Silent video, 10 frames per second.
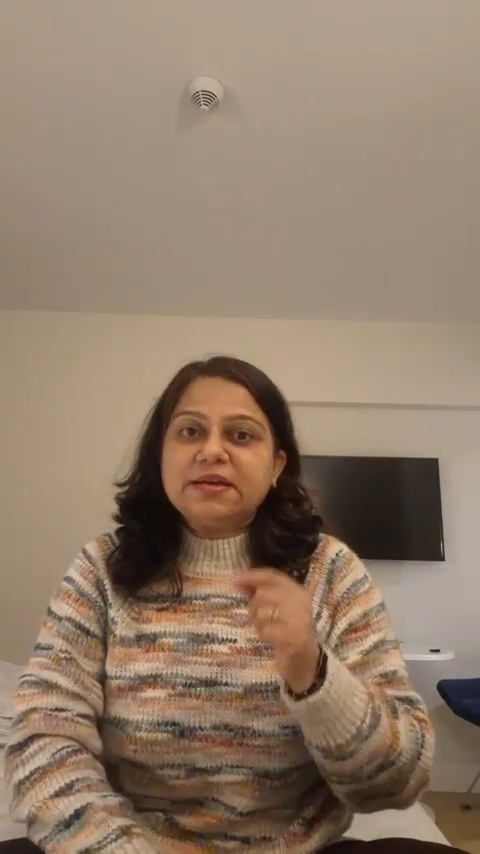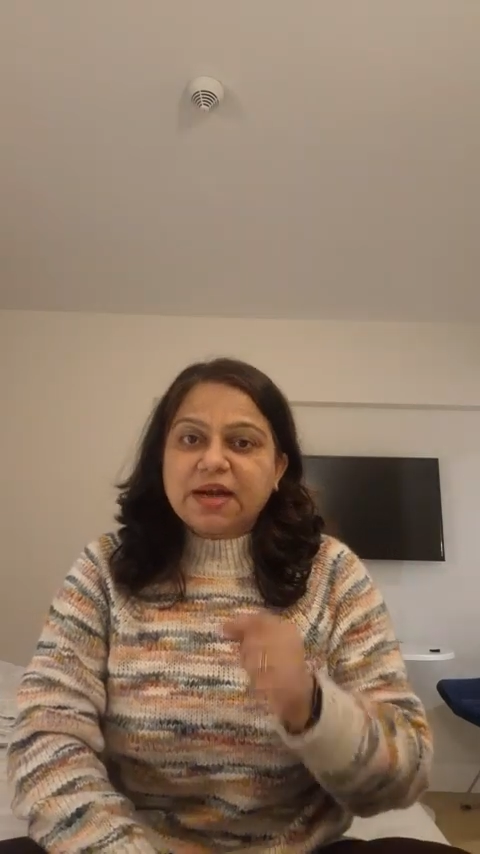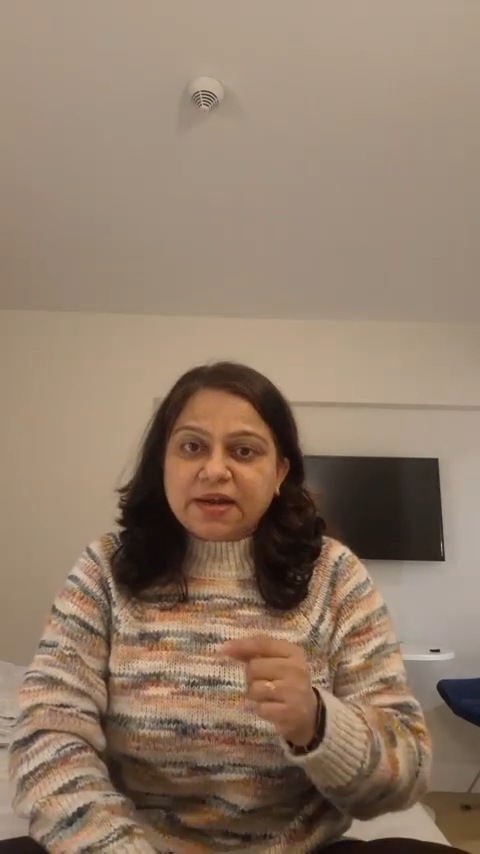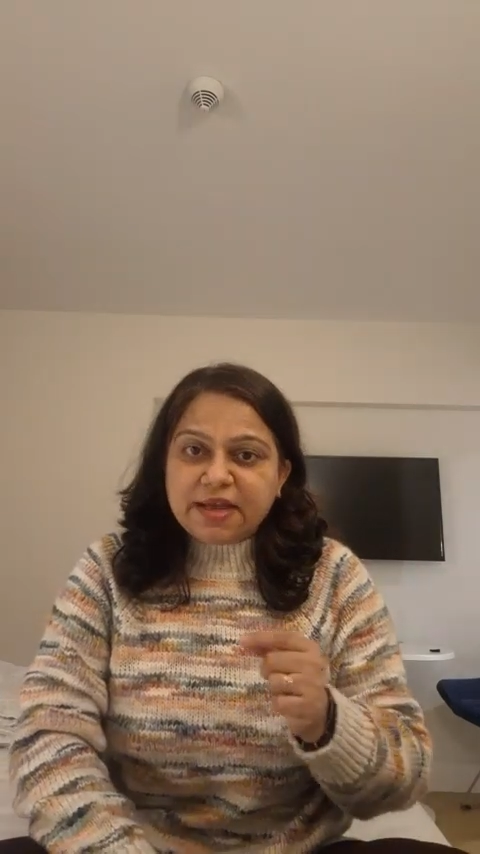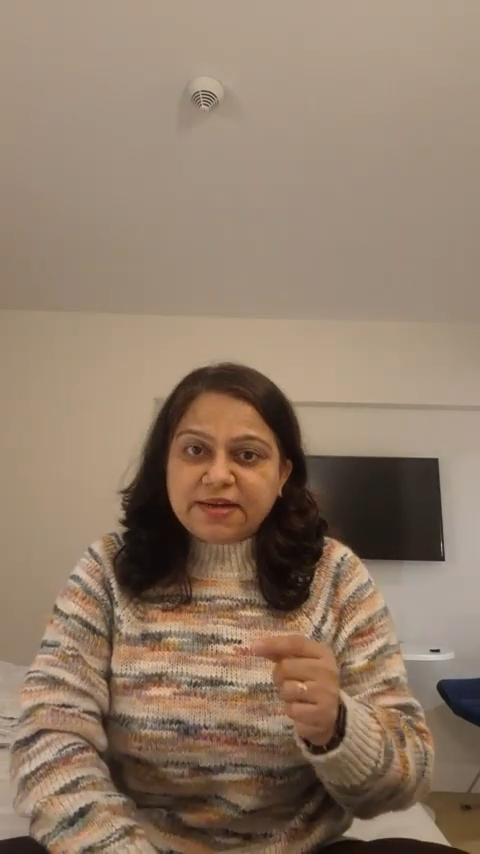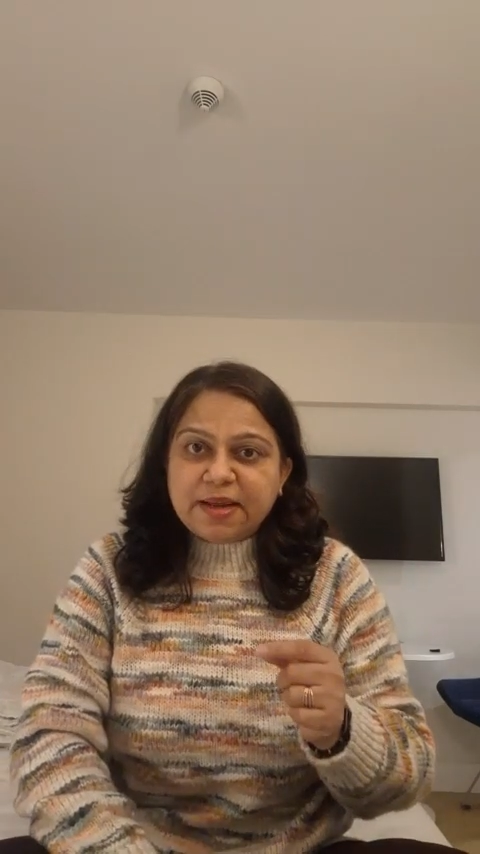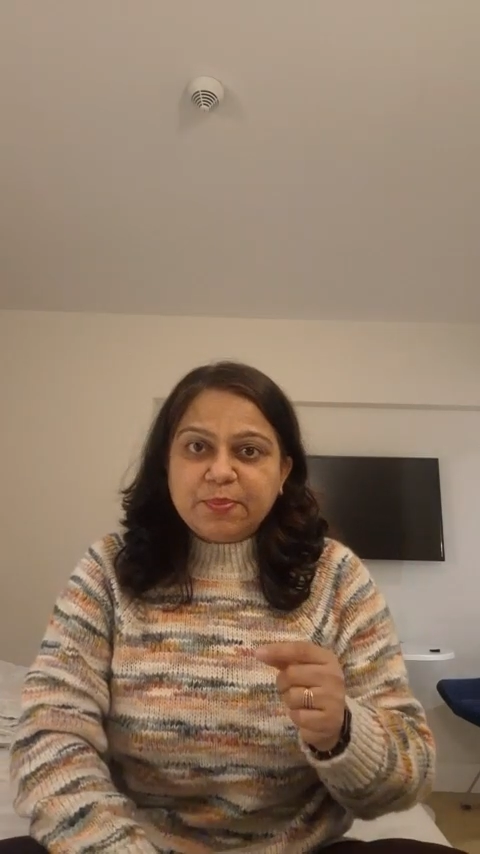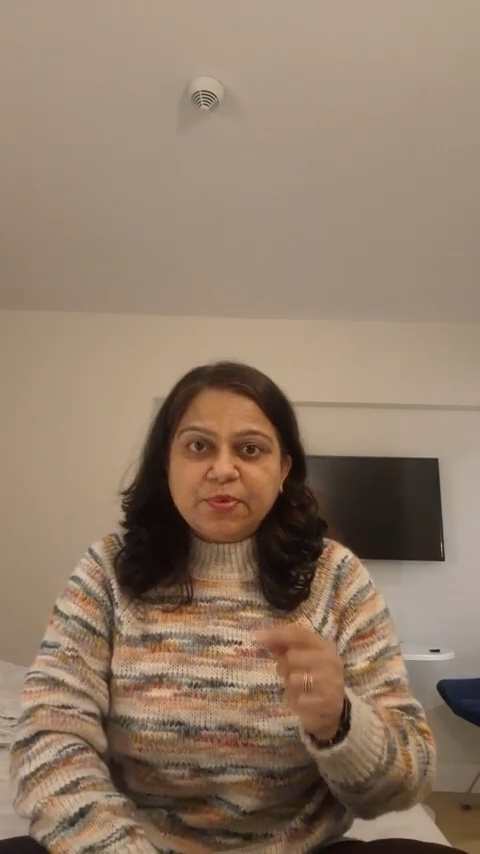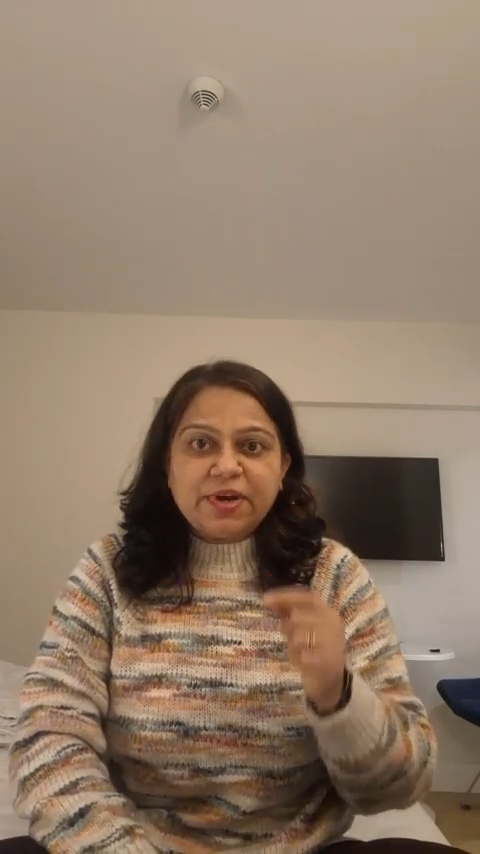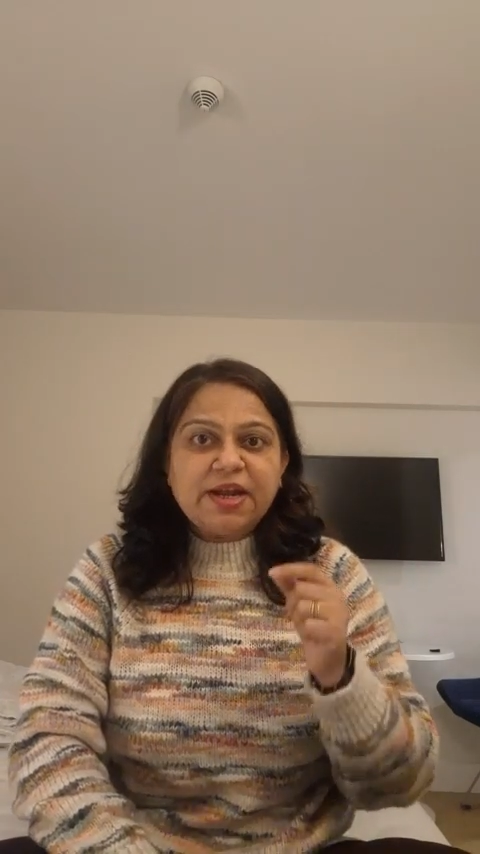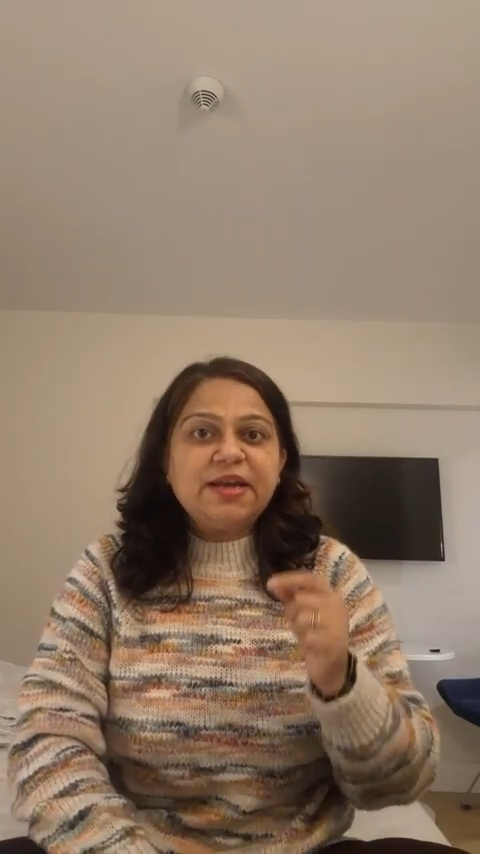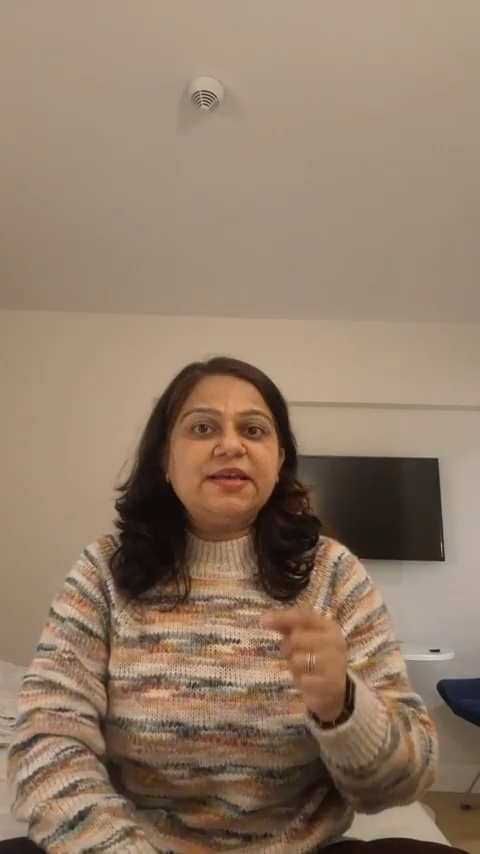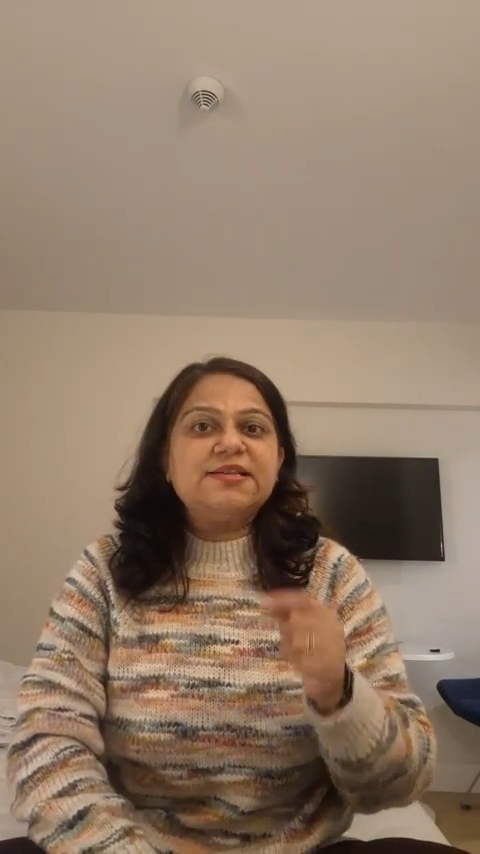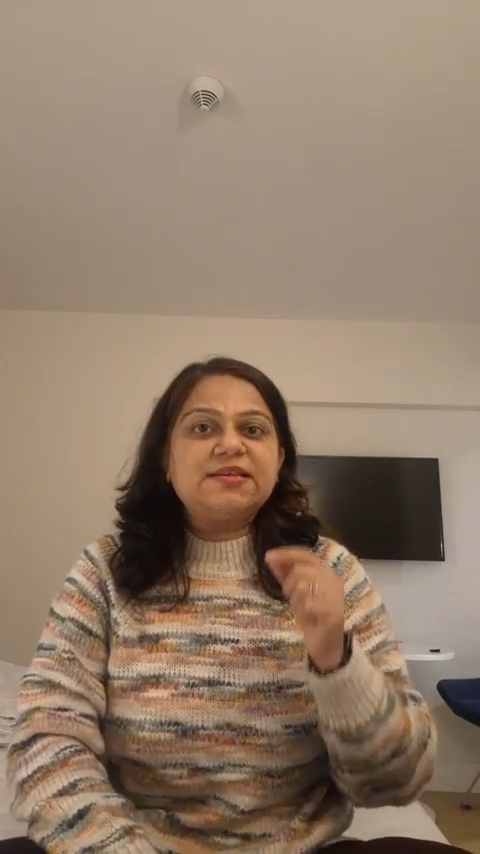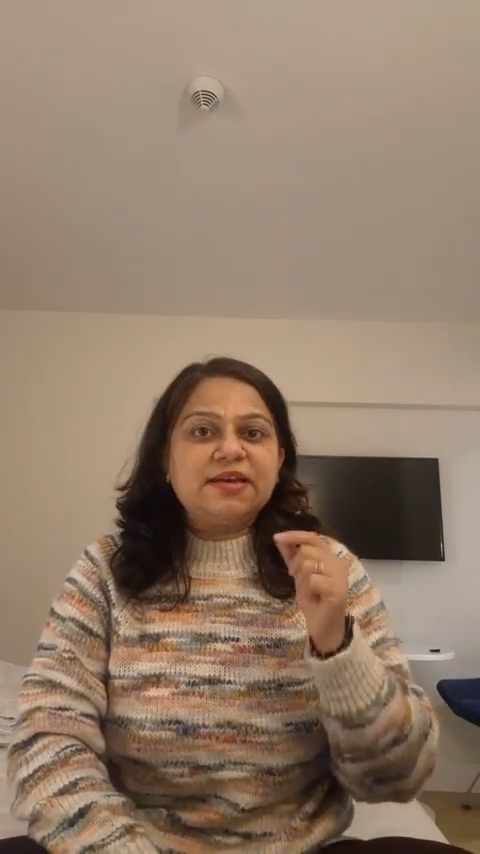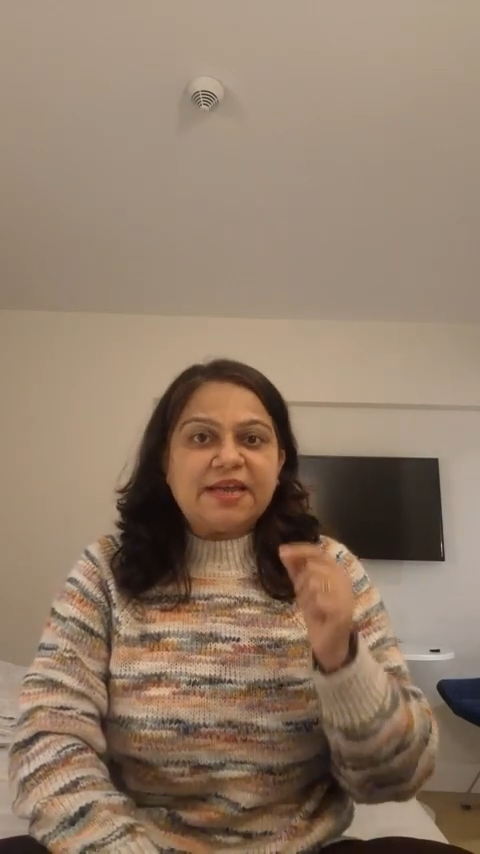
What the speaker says: Cardiac tamponade is a